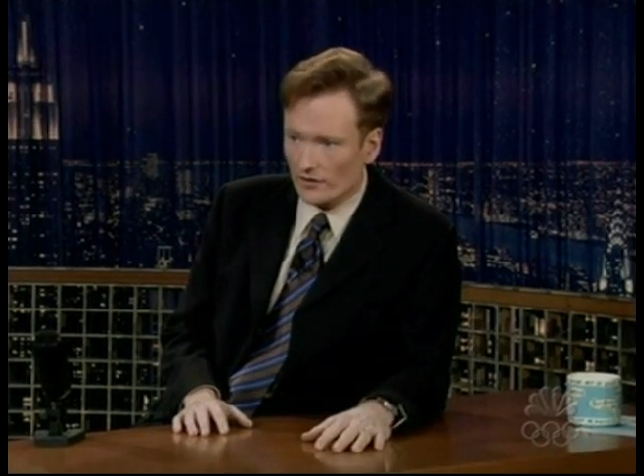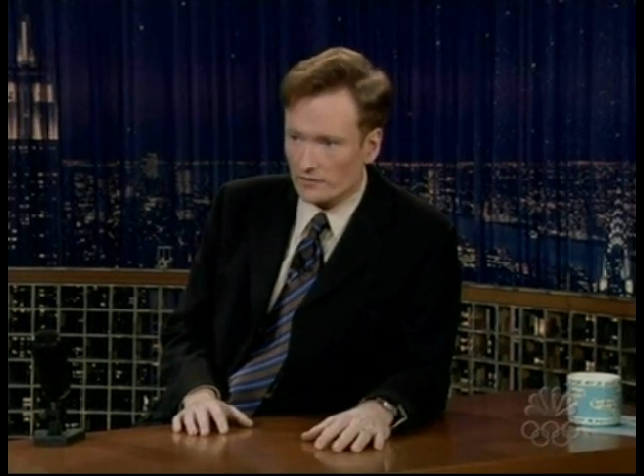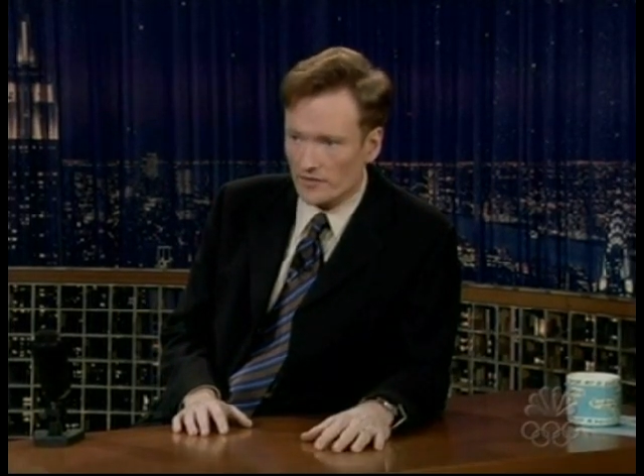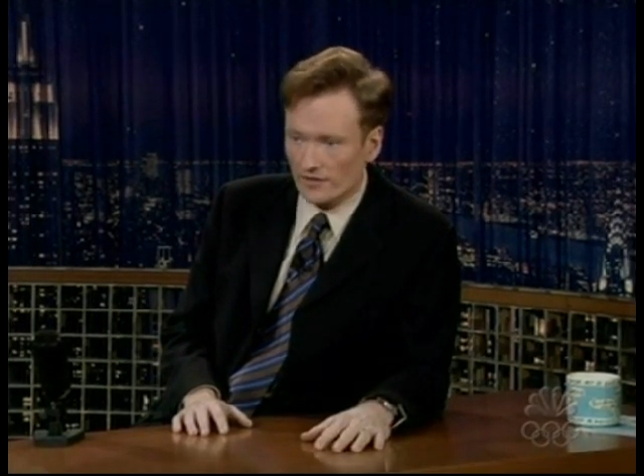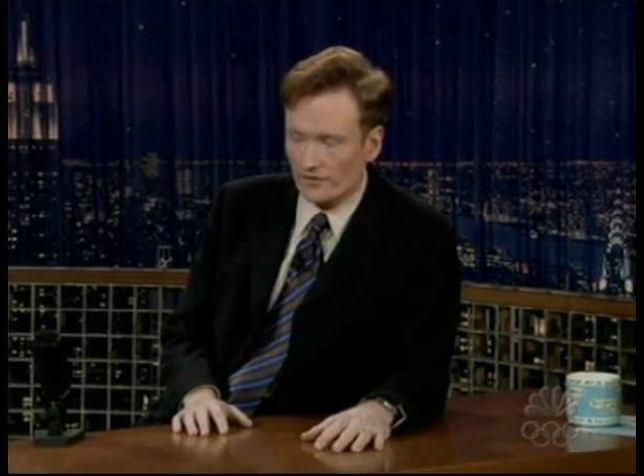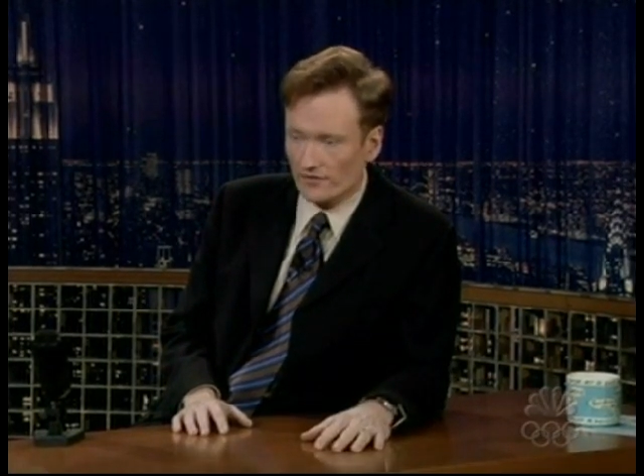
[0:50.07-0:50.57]
I
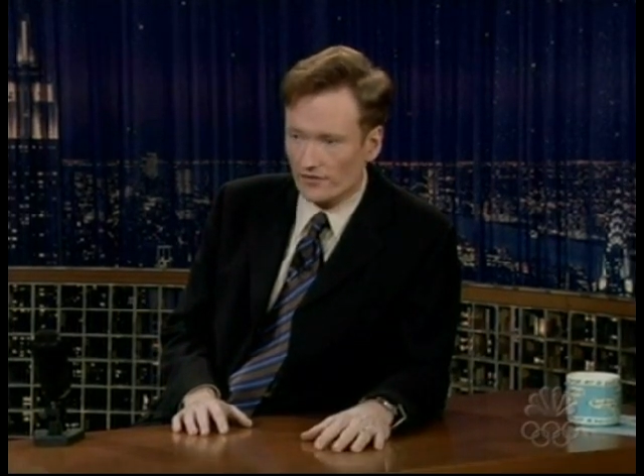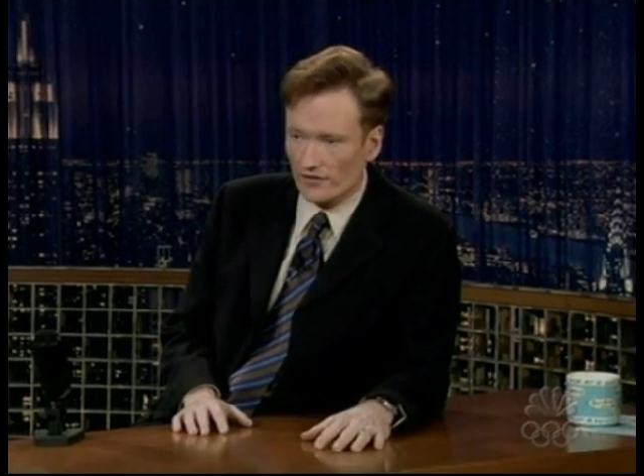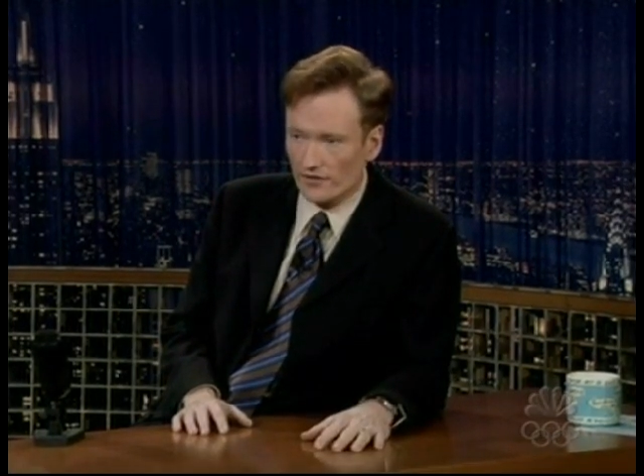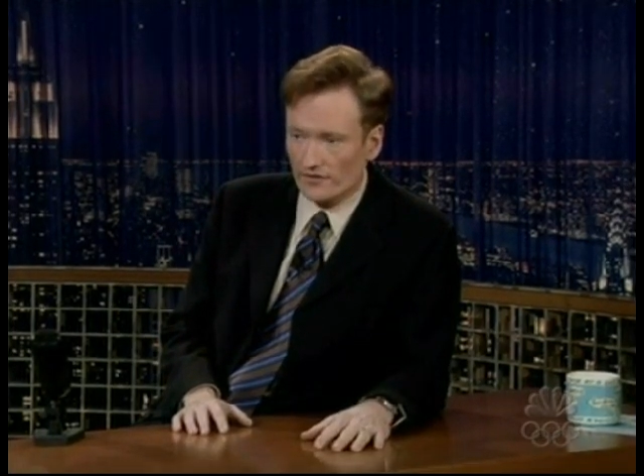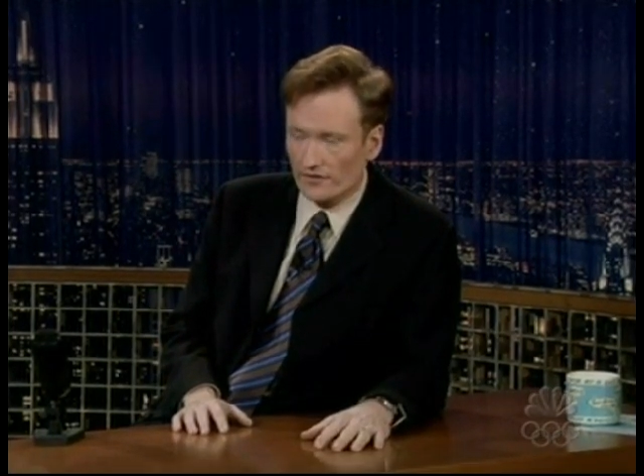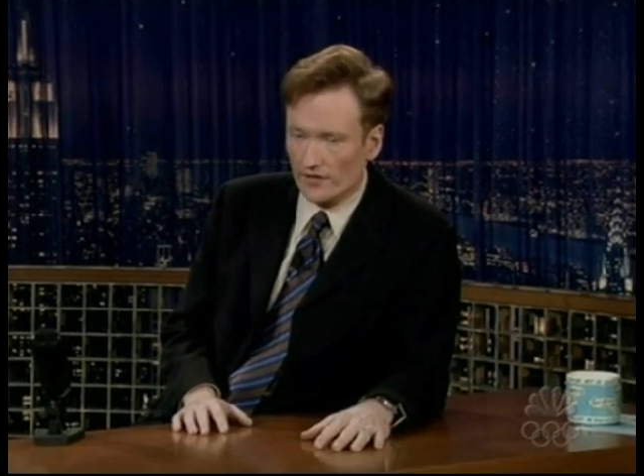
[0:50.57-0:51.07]
mean, this is
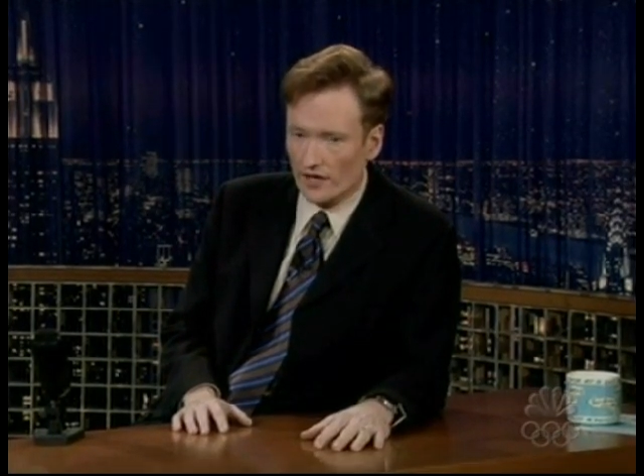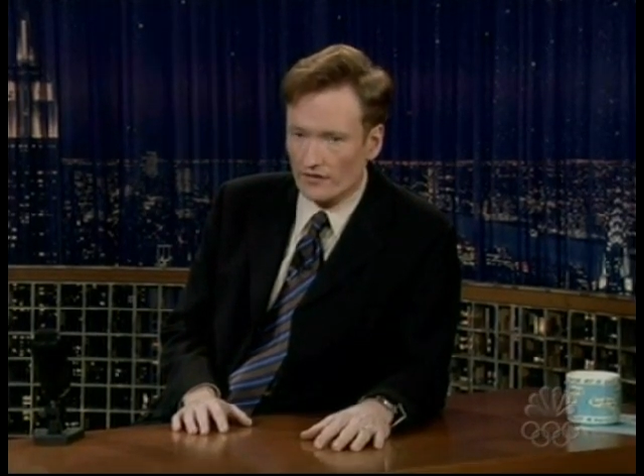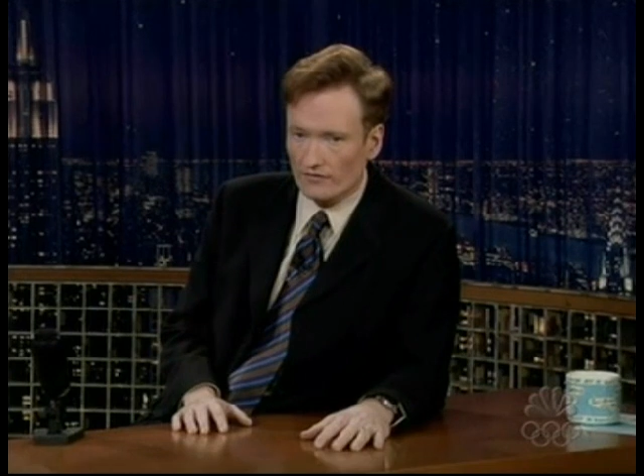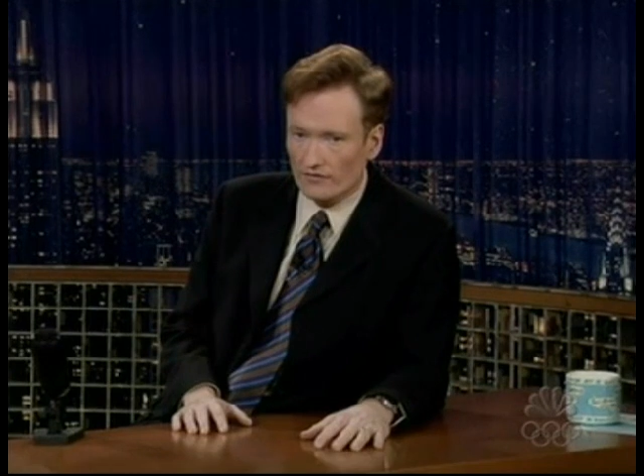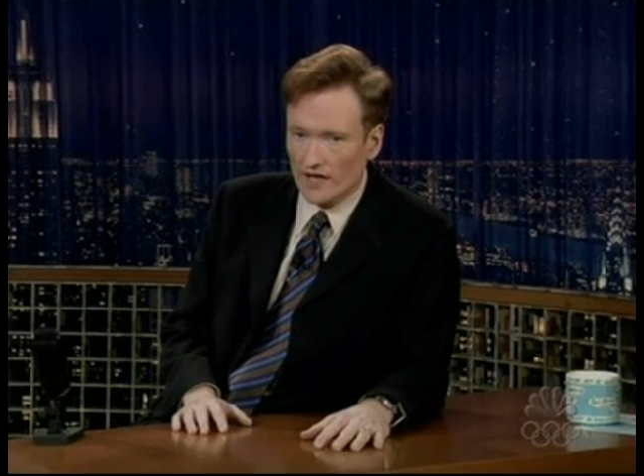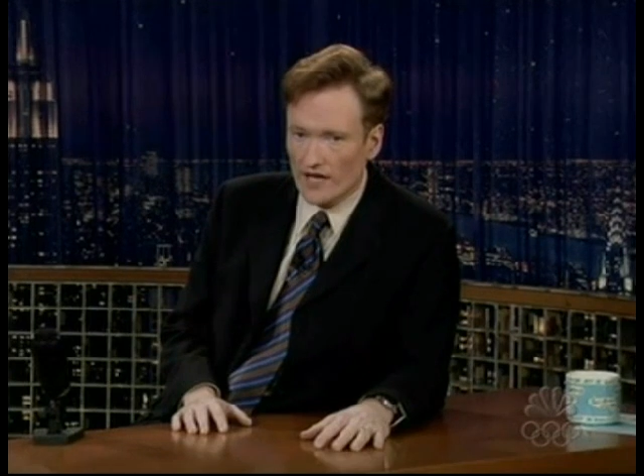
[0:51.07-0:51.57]
serious
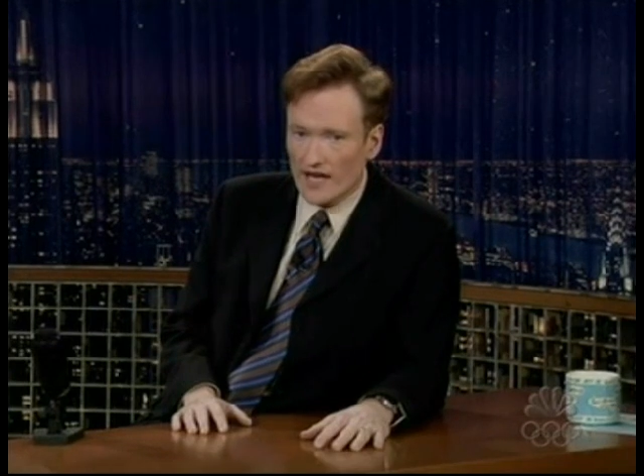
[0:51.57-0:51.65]
stuff.